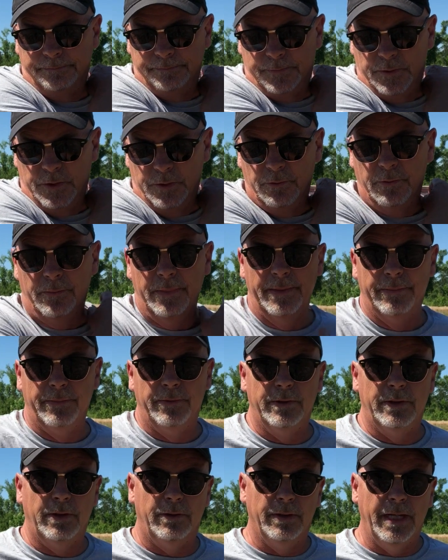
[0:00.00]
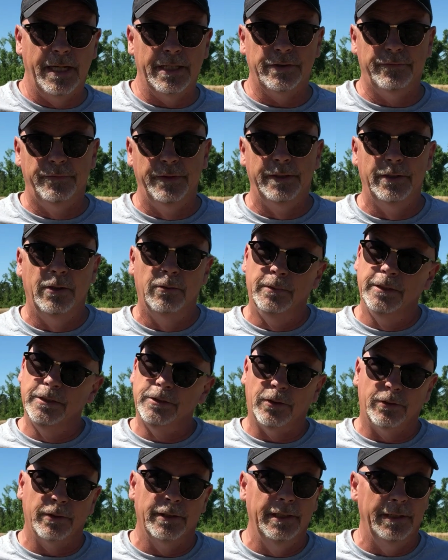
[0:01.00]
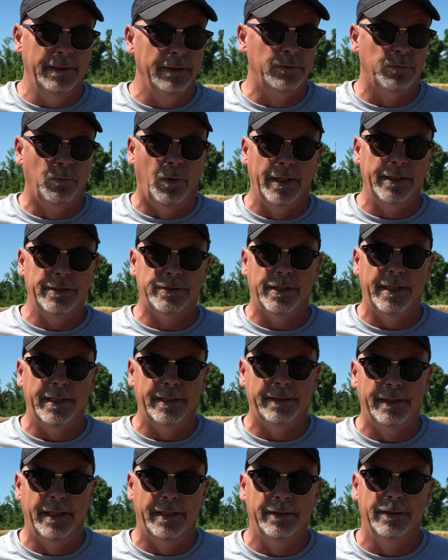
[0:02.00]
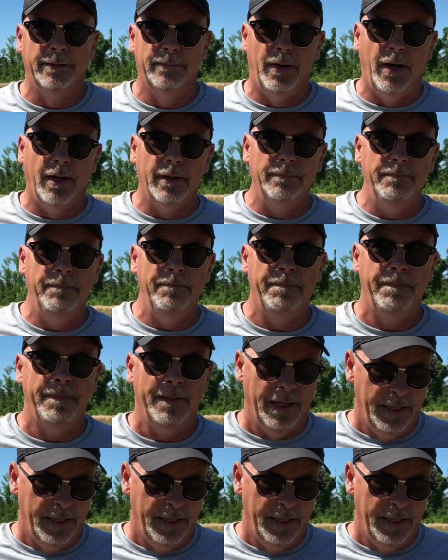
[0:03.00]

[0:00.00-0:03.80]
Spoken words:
You remember in our last video, we started hitting this white sand down in the bottom,